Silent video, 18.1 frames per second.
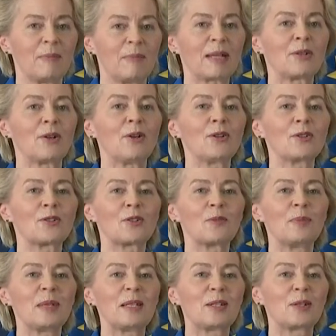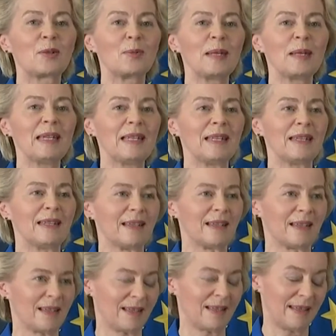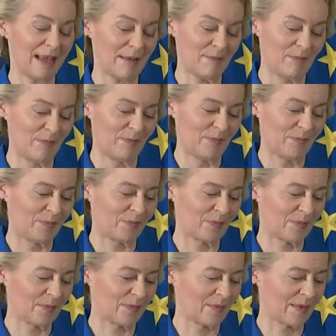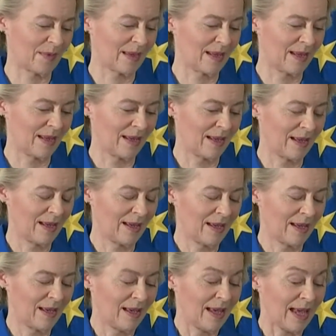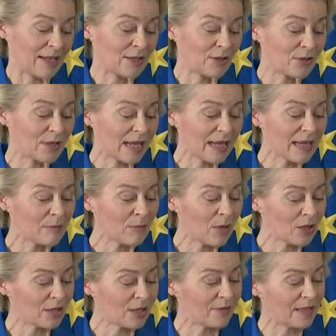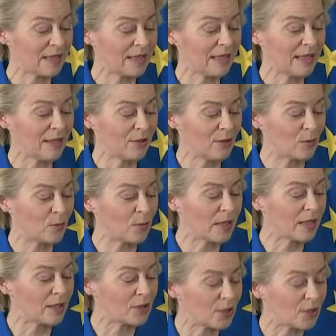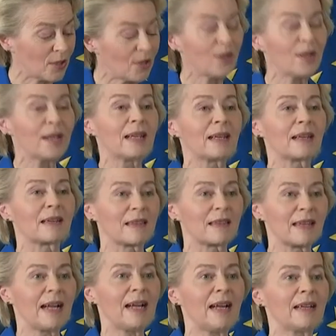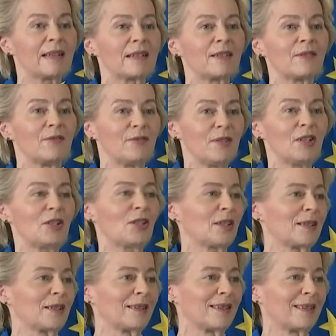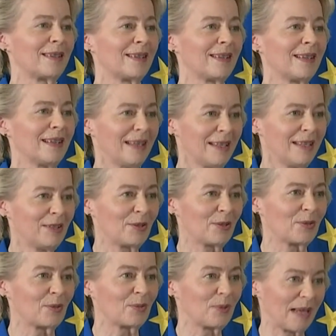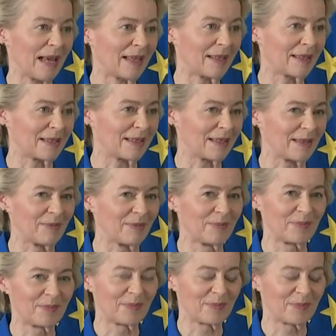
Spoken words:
but also between them. And today in Montevideo, we are turning that vision into reality.